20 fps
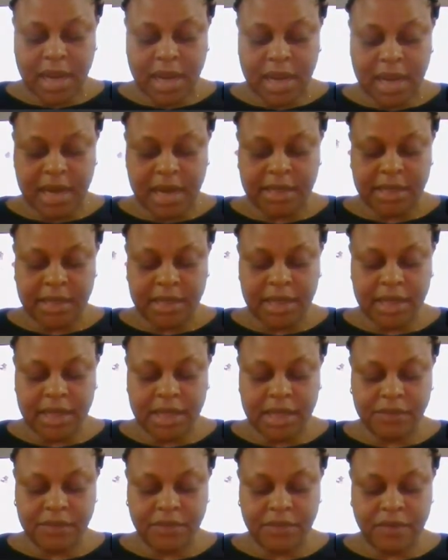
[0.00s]
Are the
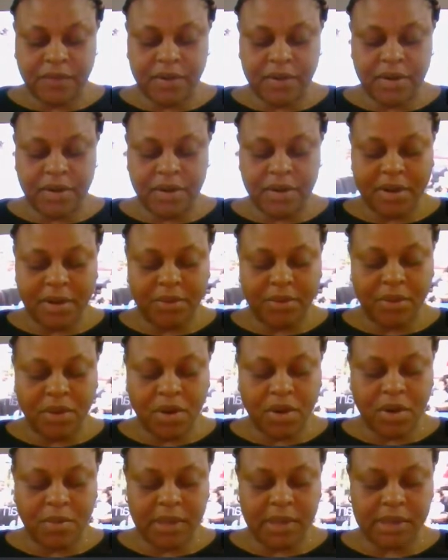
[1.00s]
needs for vulnerable
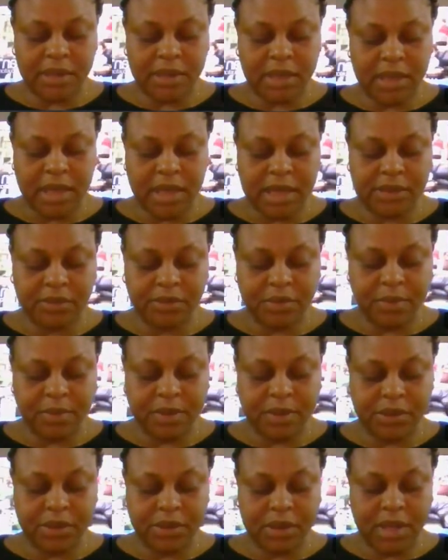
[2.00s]
or marginalized
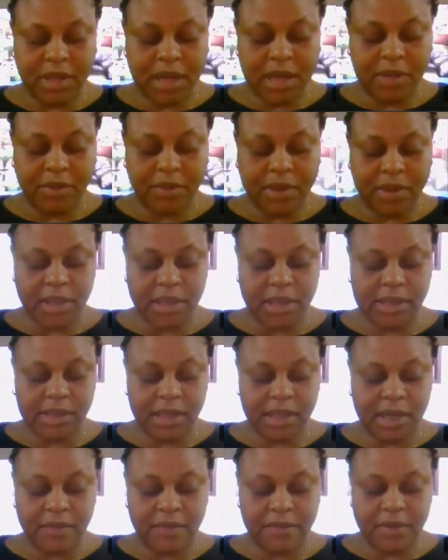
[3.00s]
population adequately
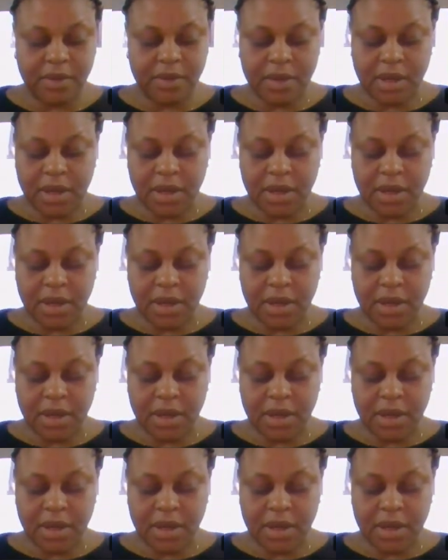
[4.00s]
served?